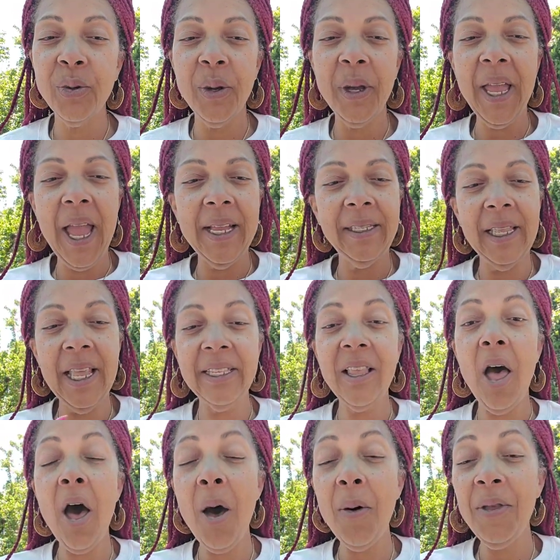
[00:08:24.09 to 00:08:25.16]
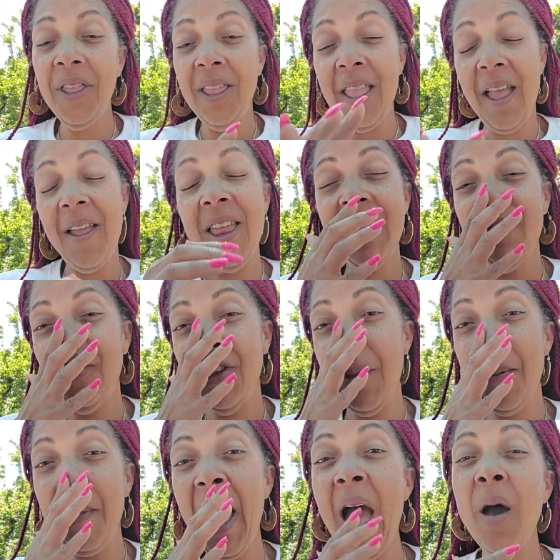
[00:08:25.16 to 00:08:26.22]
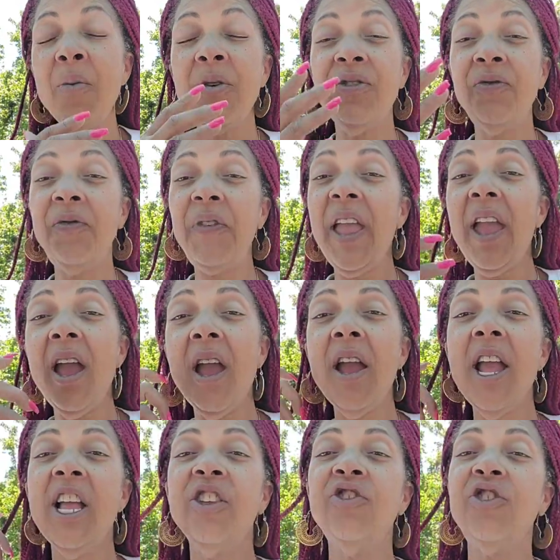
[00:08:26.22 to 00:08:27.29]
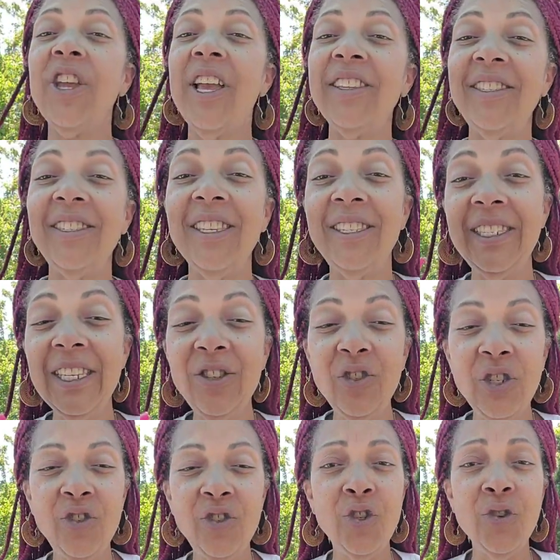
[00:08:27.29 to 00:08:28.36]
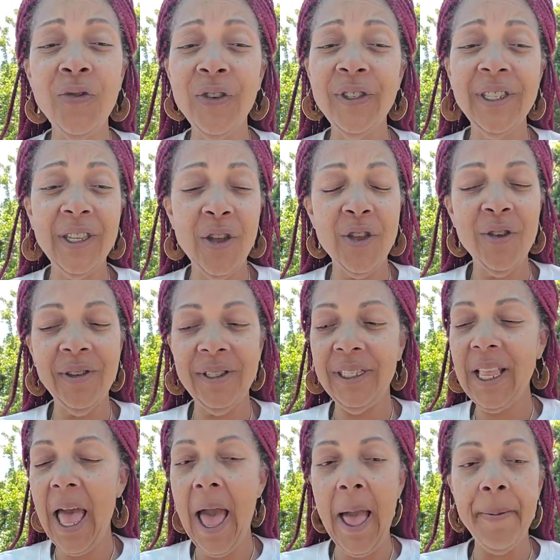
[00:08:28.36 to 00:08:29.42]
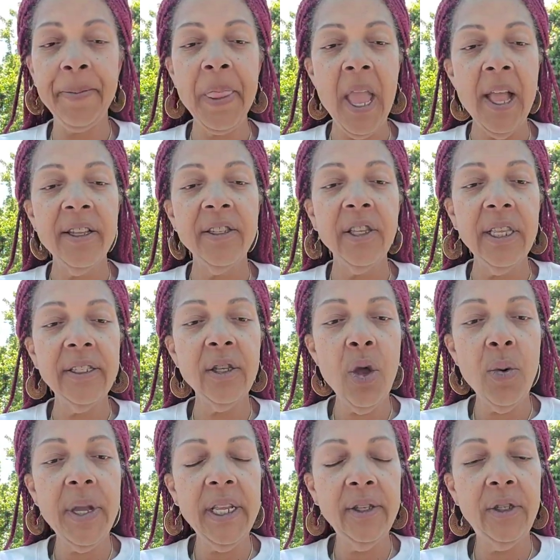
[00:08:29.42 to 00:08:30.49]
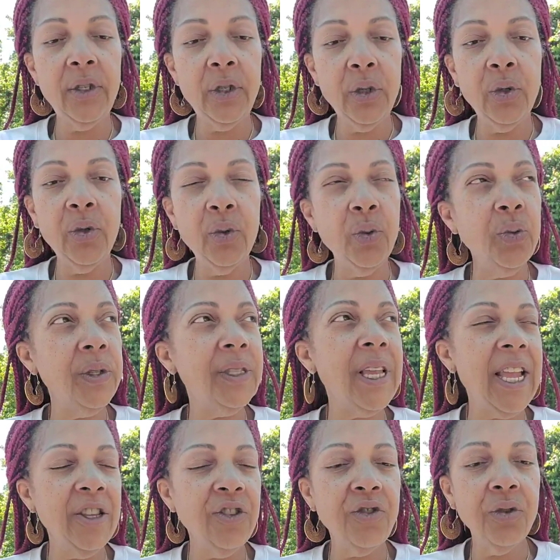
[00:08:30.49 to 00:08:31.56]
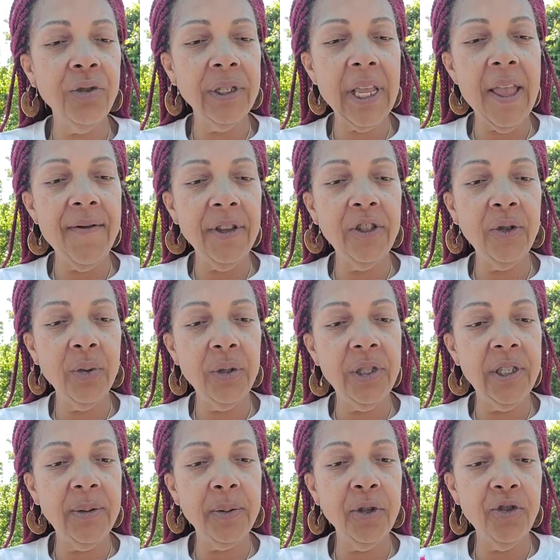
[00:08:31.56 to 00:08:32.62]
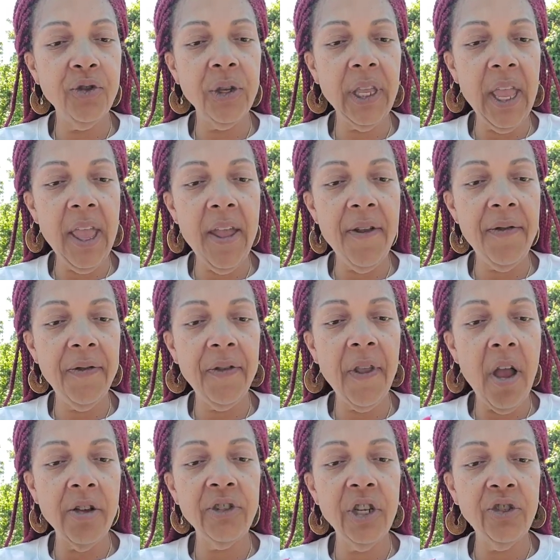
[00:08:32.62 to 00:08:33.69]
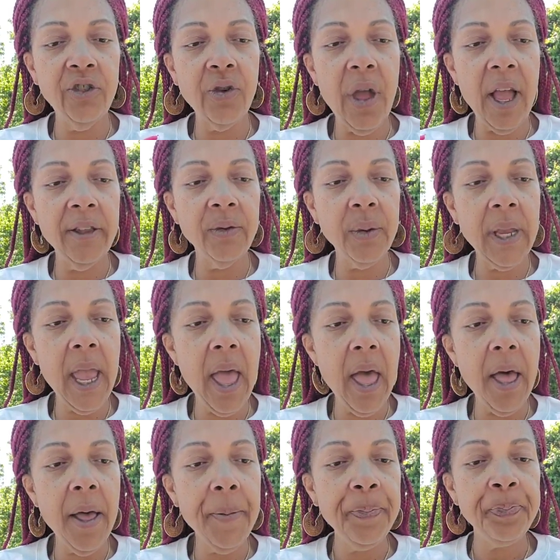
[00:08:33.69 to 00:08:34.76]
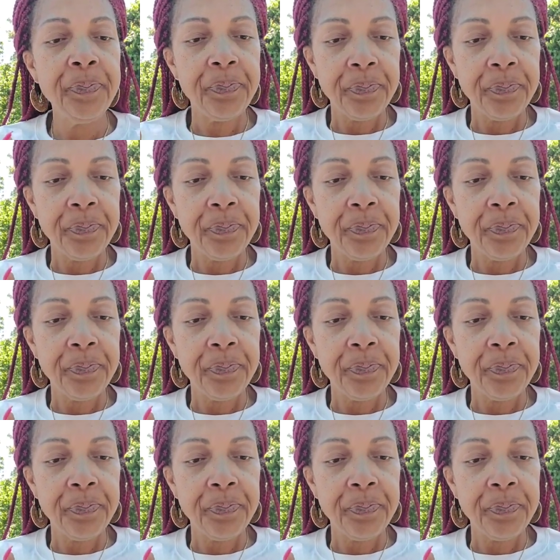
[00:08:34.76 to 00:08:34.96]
Okay, so that's all within that energy of Mott with fair, just decisions. Universe is on your side. So let's go into what the angels gave us with the spiritual gifts. Archangel Azrael.